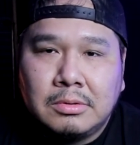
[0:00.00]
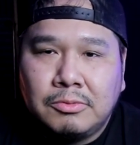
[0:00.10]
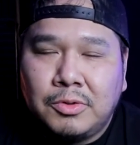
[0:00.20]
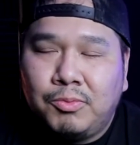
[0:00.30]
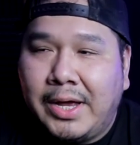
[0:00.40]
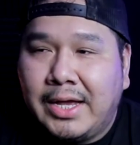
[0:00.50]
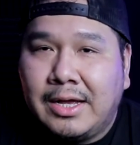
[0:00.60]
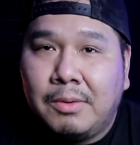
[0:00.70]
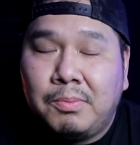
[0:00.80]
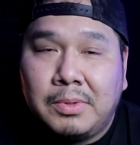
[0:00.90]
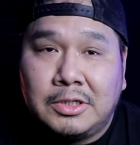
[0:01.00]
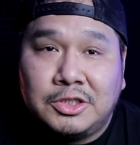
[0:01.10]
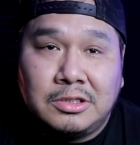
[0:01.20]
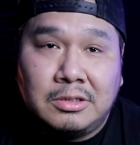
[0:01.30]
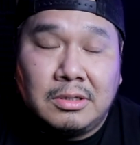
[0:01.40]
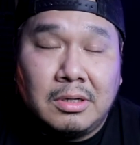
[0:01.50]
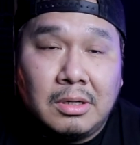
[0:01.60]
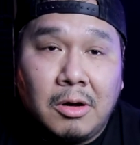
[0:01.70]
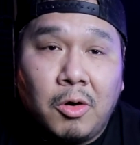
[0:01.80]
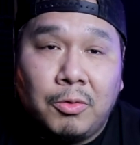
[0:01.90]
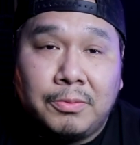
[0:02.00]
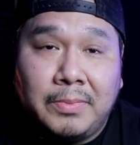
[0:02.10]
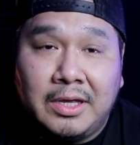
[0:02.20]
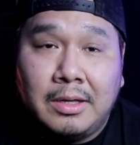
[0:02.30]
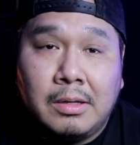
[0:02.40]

would wake up and she'd hold me.